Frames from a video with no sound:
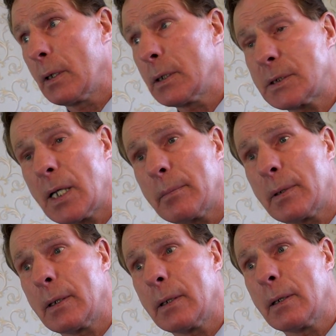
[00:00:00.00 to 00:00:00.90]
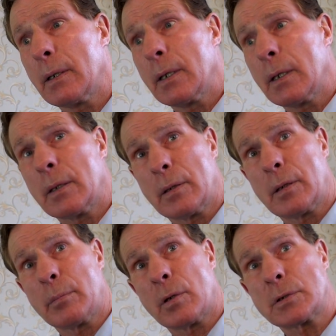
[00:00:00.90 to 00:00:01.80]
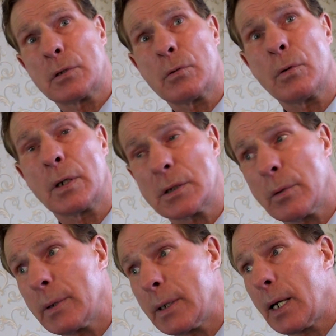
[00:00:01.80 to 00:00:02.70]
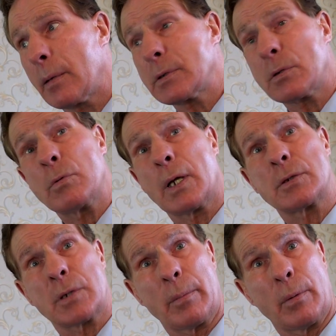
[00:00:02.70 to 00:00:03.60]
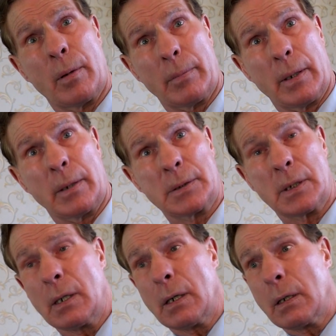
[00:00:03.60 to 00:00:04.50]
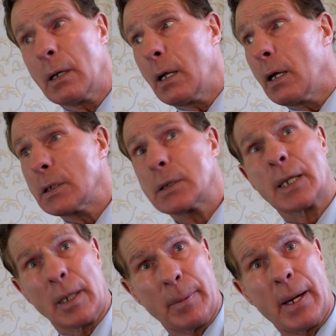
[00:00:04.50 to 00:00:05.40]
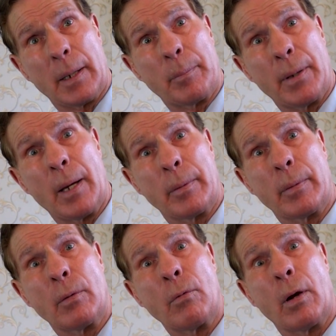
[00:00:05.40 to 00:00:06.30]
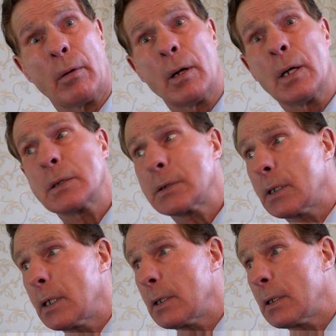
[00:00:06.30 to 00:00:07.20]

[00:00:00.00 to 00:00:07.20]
Stepney. You know, he minds the door there, so I went down and there was all that trouble up there. I said, keep out the pub. He went, all right. I said,